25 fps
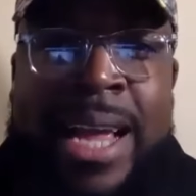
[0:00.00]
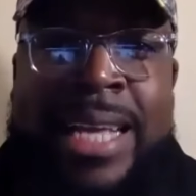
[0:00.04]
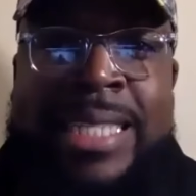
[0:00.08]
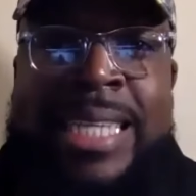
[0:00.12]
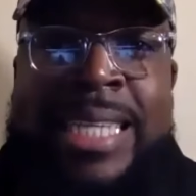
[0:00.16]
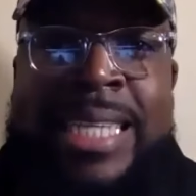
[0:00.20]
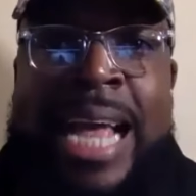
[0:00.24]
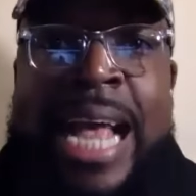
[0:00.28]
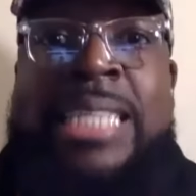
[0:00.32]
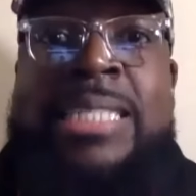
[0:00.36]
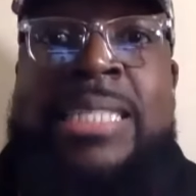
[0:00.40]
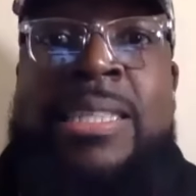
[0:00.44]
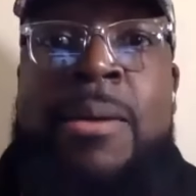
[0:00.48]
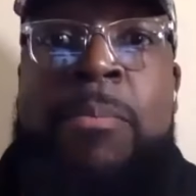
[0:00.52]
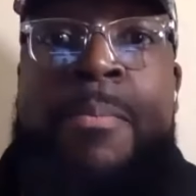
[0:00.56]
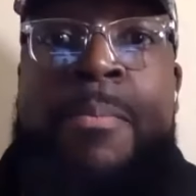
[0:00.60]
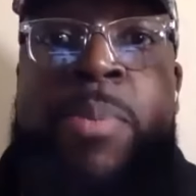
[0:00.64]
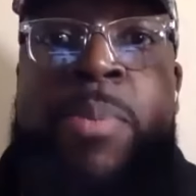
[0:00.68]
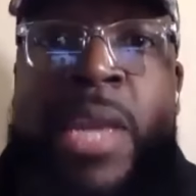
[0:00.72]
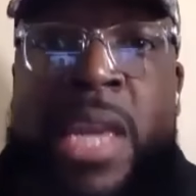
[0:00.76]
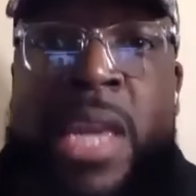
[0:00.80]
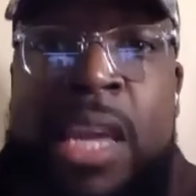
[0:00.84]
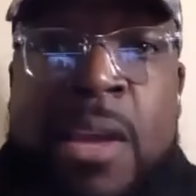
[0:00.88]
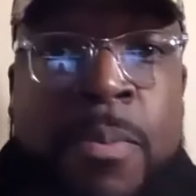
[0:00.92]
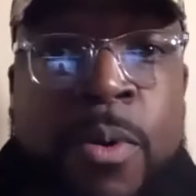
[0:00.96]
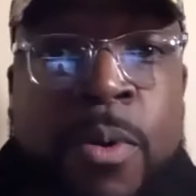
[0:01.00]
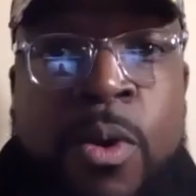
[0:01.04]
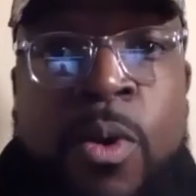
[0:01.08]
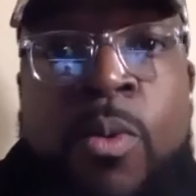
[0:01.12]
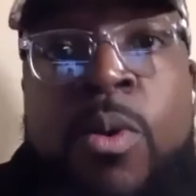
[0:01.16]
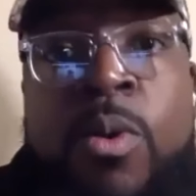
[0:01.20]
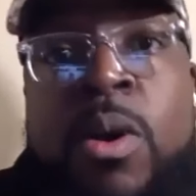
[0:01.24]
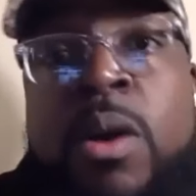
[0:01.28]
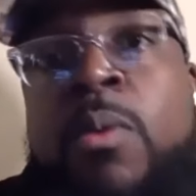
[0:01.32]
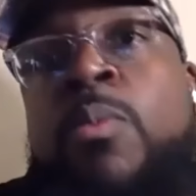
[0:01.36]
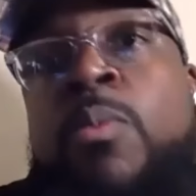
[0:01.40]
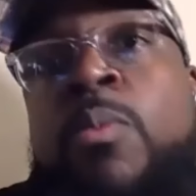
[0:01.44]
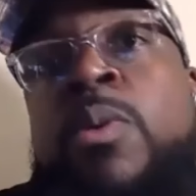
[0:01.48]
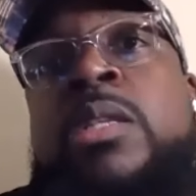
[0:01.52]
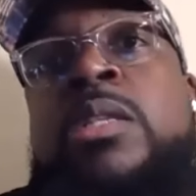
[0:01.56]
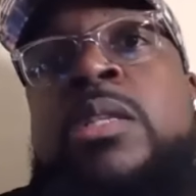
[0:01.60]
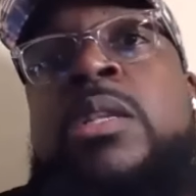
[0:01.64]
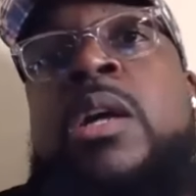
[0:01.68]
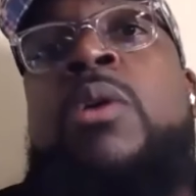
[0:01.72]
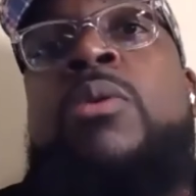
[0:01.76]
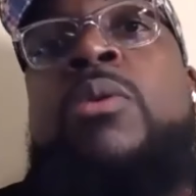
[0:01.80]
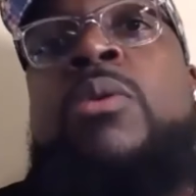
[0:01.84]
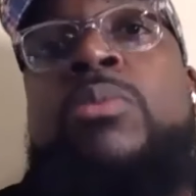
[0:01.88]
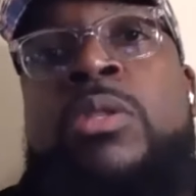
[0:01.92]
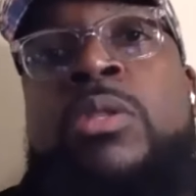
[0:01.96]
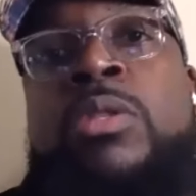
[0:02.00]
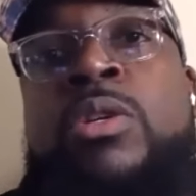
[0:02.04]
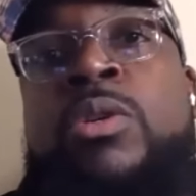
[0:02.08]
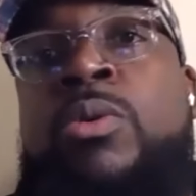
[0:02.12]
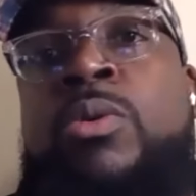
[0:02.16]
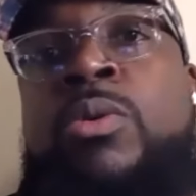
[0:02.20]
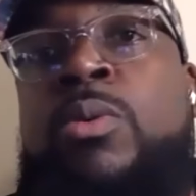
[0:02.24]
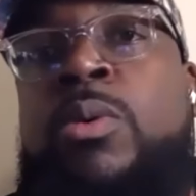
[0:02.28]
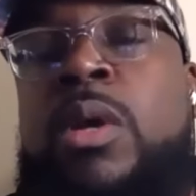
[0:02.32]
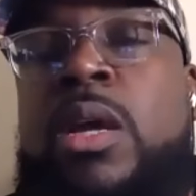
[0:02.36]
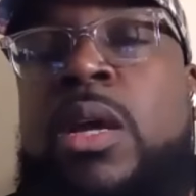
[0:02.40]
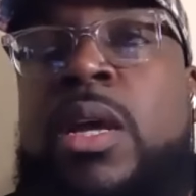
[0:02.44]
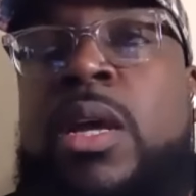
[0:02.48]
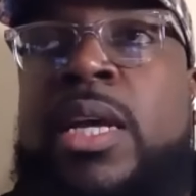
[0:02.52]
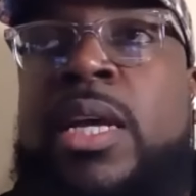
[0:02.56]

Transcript: Because as a people, what we don't do